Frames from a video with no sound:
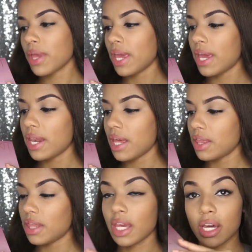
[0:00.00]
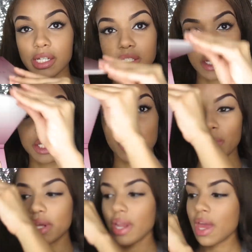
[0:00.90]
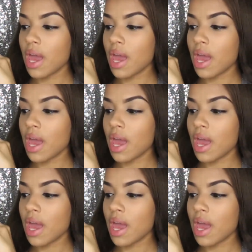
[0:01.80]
kit, the Anastasia one,